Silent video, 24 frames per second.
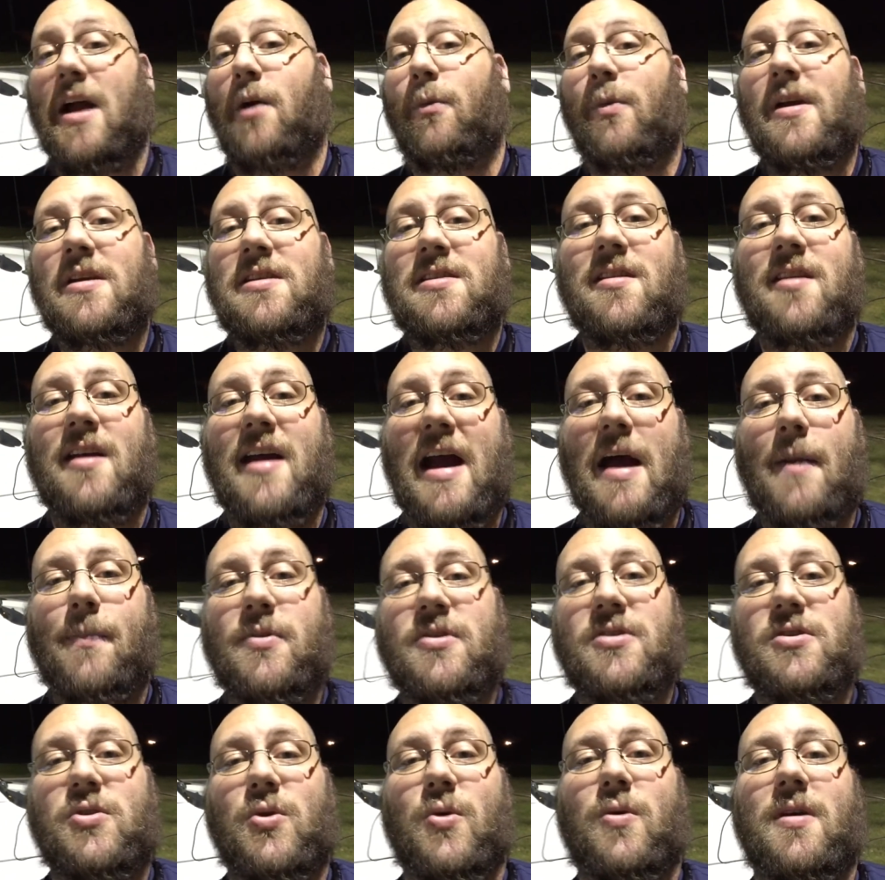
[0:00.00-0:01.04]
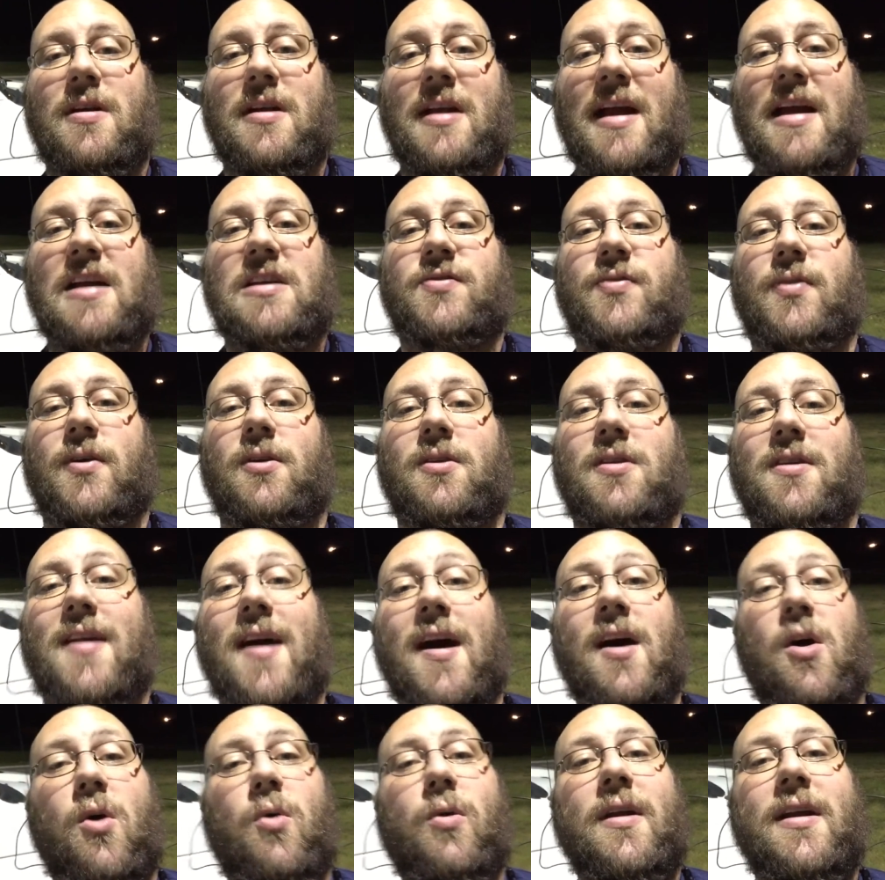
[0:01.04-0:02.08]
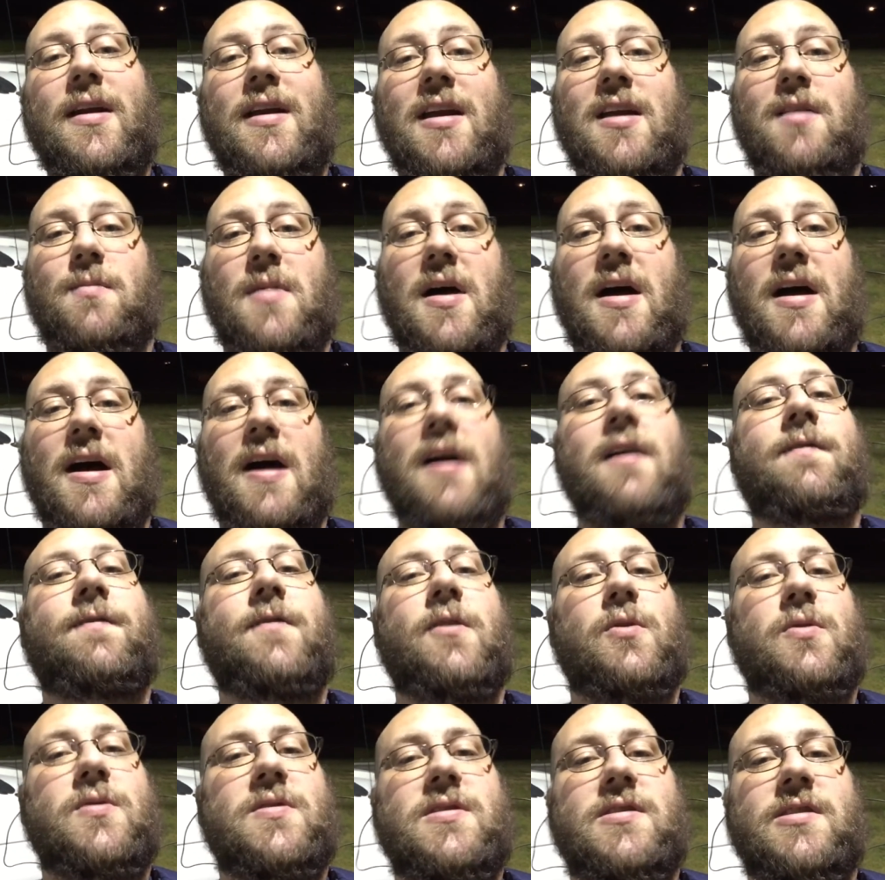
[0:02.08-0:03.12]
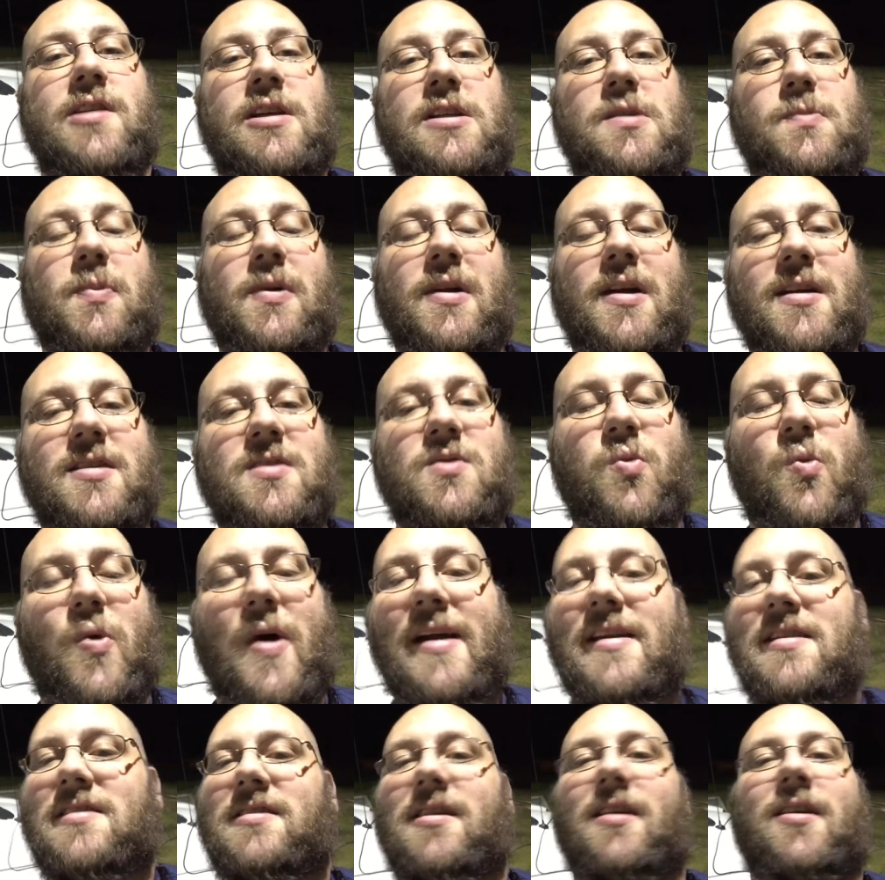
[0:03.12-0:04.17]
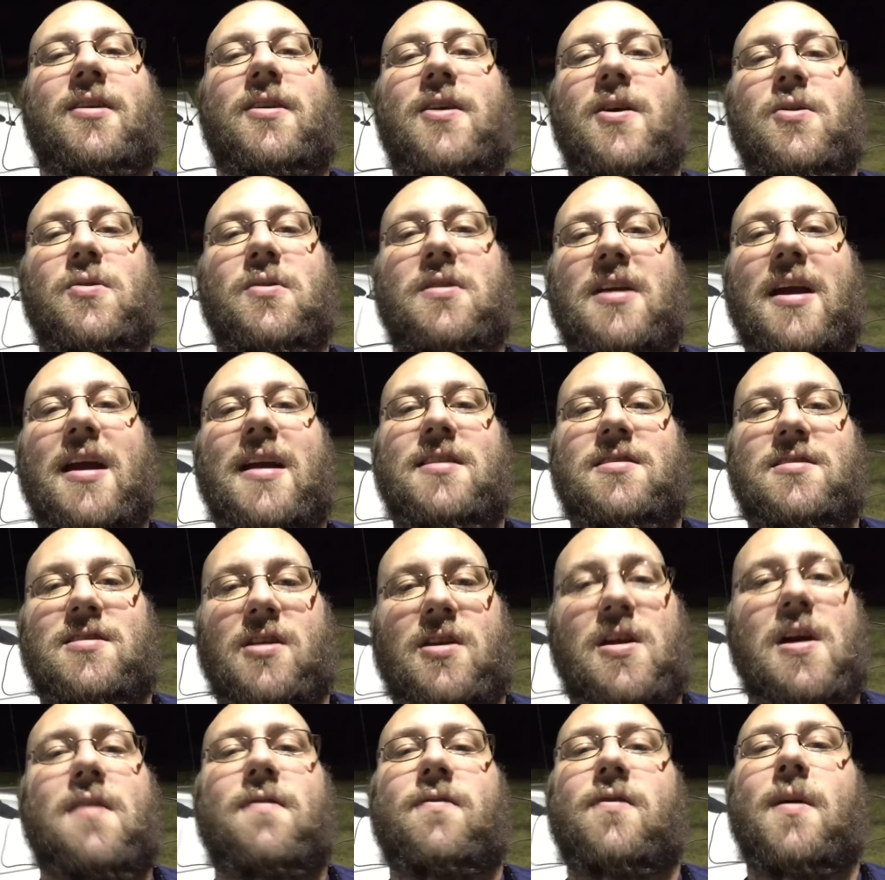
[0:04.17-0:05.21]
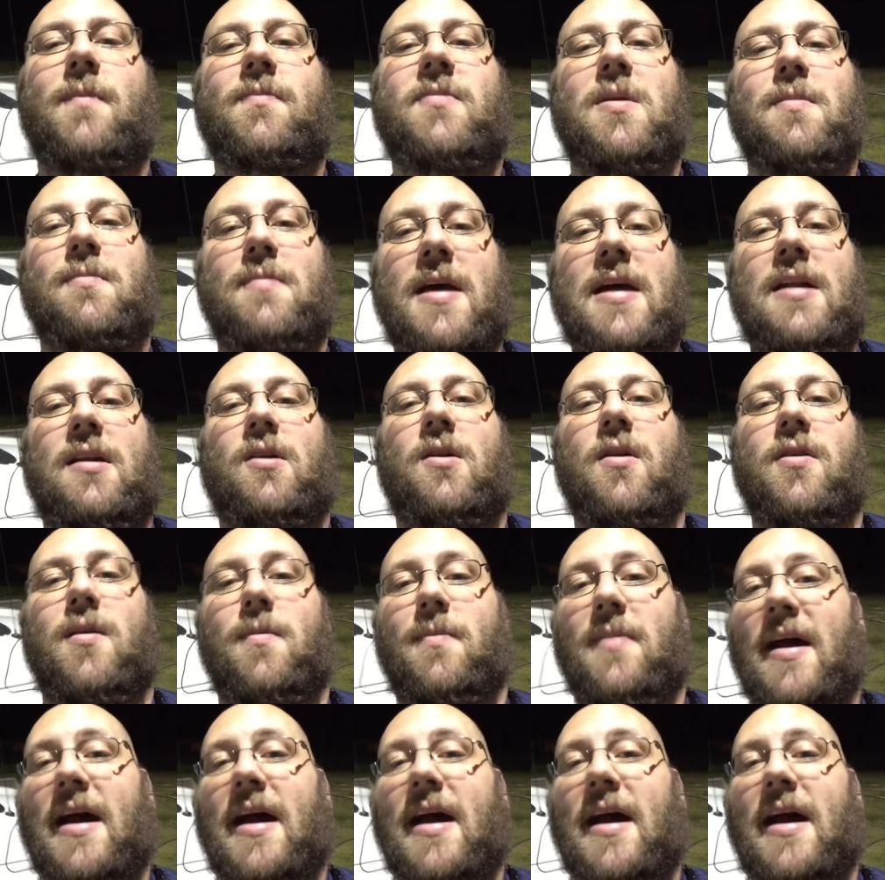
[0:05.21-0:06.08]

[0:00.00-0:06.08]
And I went to the Apple store in Nashville to not only get my iPhone 6 Plus white silicone case to cover up the metal on the